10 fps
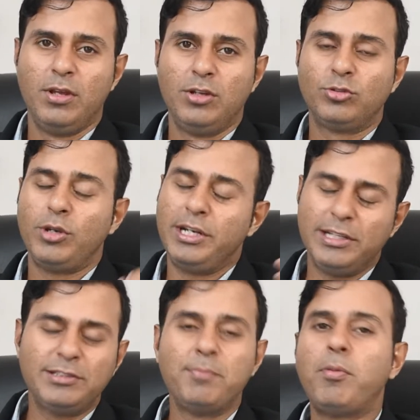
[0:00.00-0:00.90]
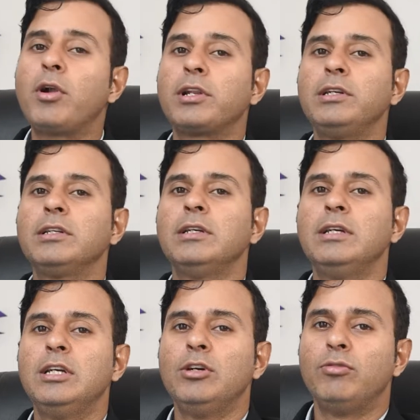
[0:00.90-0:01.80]
So, it is important
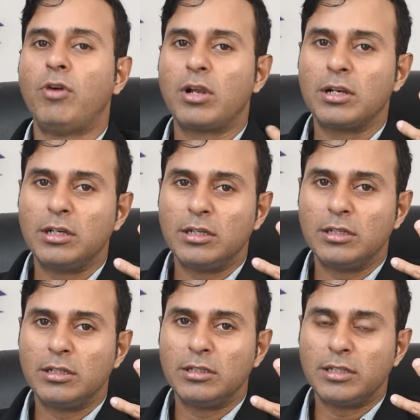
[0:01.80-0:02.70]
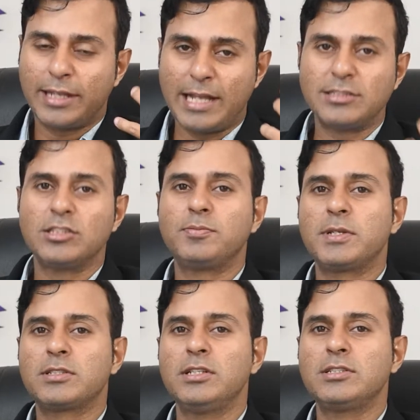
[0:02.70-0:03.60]
for the cancer
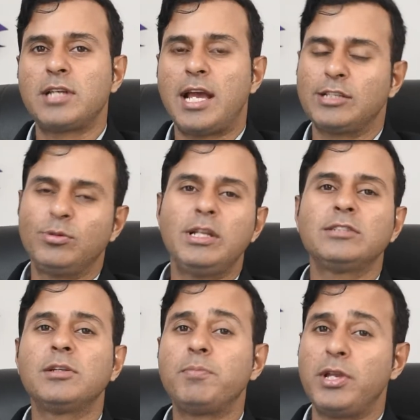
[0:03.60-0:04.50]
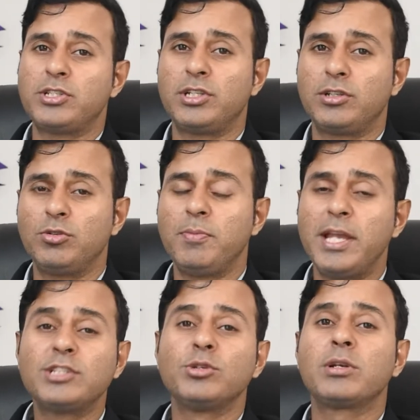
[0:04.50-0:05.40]
specialist as well as the patient to
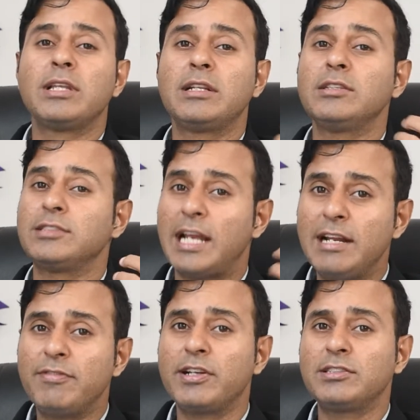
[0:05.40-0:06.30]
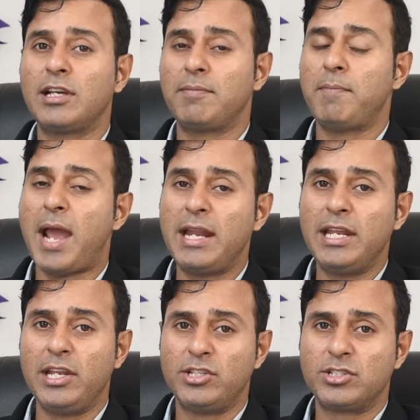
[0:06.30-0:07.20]
make sure that the side effects are
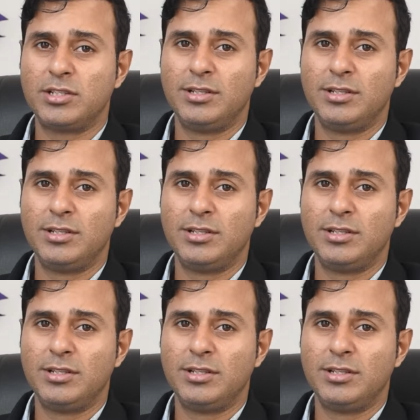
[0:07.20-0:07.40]
managed